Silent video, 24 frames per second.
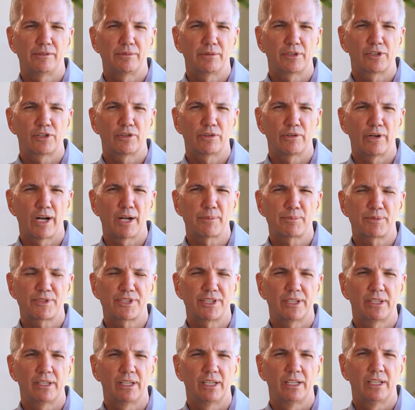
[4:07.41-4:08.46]

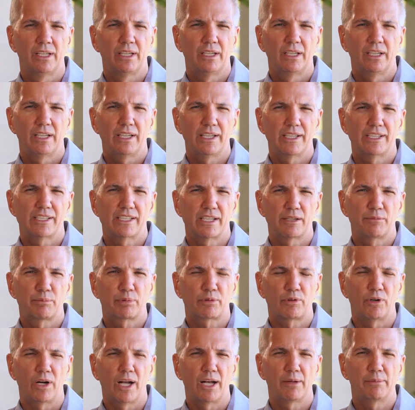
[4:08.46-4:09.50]
corruption is a
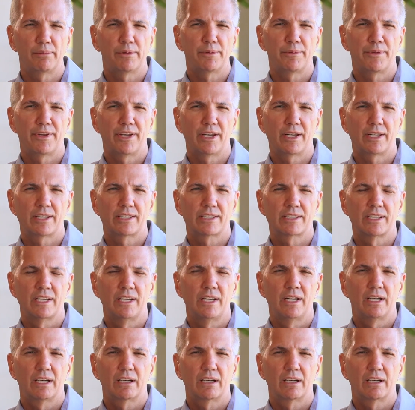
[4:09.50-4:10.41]
problem that's